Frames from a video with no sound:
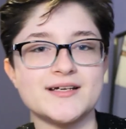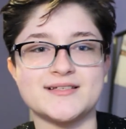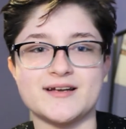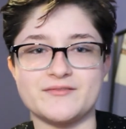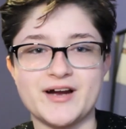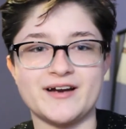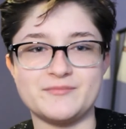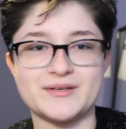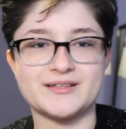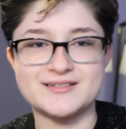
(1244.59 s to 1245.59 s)
instead of kind
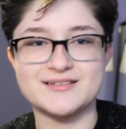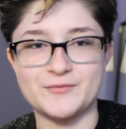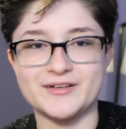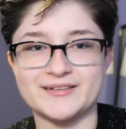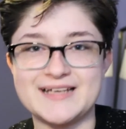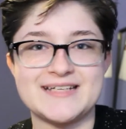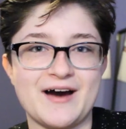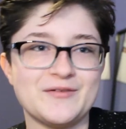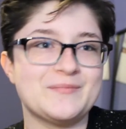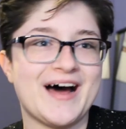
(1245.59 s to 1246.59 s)
of being somewhat let
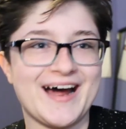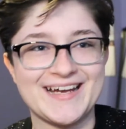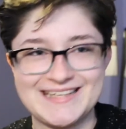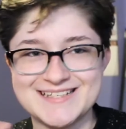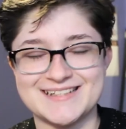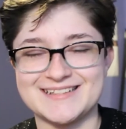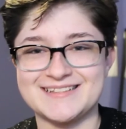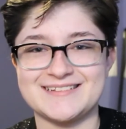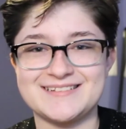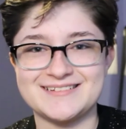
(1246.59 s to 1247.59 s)
down by
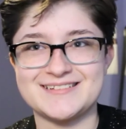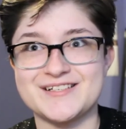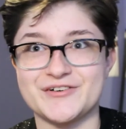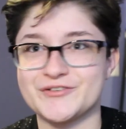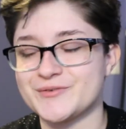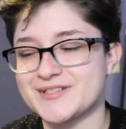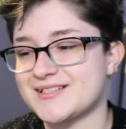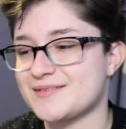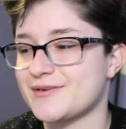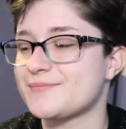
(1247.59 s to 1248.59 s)
the Star Tours
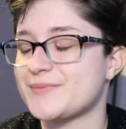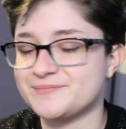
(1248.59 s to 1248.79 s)
exhibit.